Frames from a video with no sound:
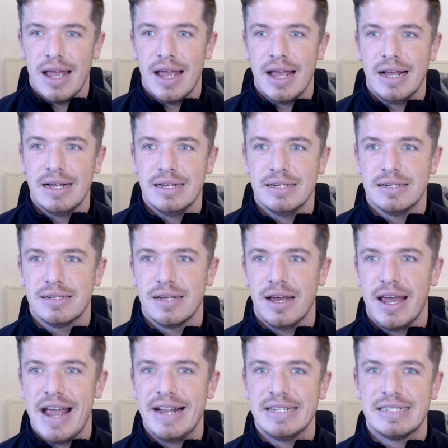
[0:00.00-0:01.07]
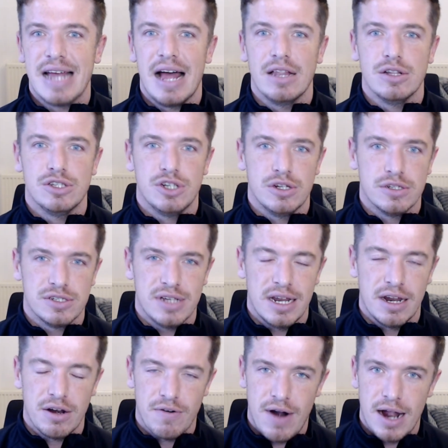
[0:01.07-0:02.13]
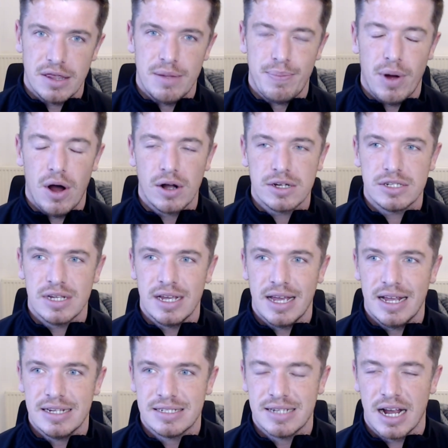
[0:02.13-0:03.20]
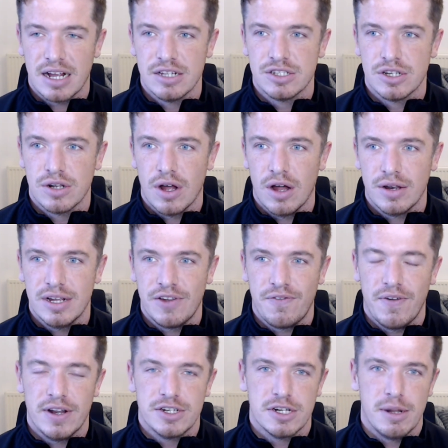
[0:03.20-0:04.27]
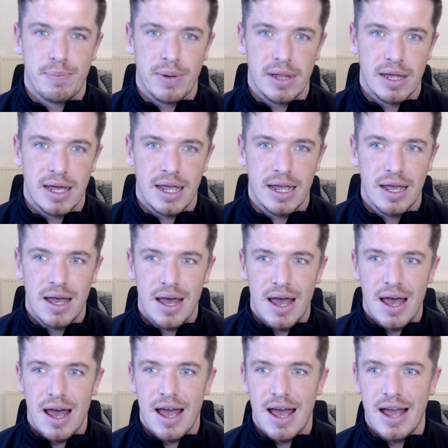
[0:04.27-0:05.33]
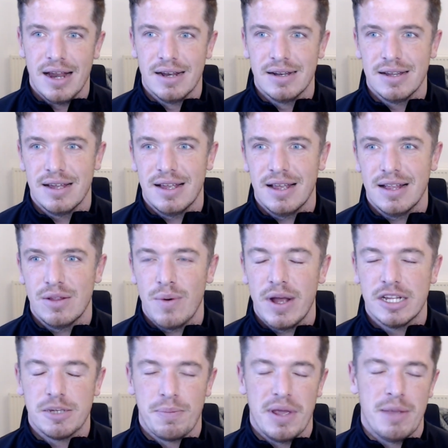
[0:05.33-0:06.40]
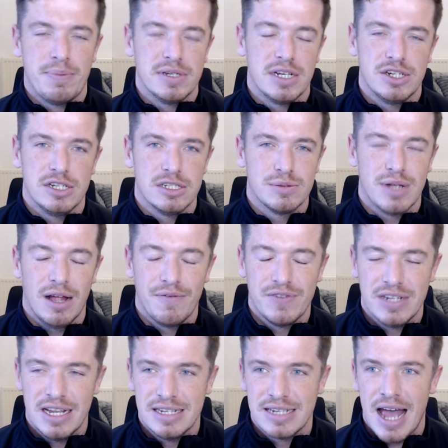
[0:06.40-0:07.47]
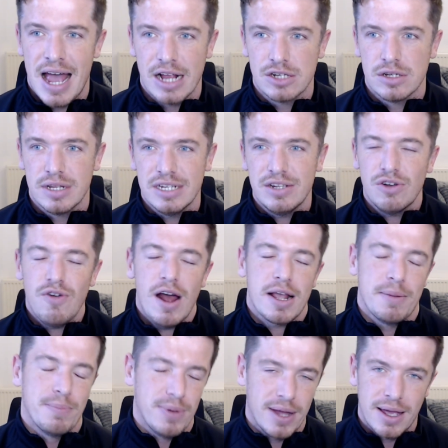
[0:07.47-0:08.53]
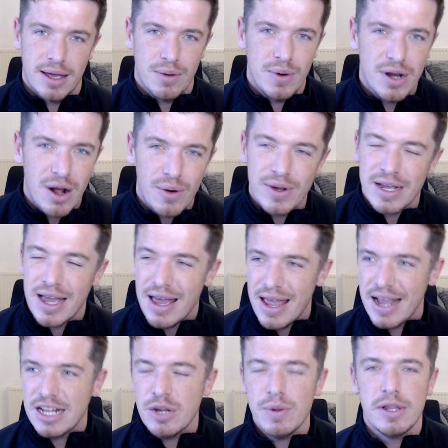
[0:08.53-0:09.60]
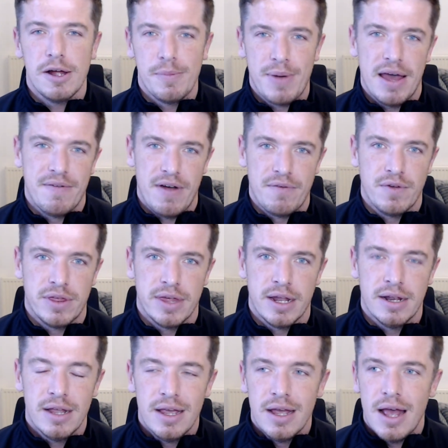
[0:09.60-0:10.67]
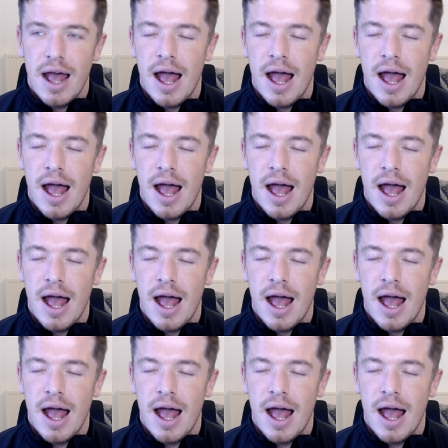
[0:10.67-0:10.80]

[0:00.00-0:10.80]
it is intelligence in and around the box, it is second to none, his finishing ability, and the way he positions himself is excellent. He's a cracking player. We know he can do a little bit of everything.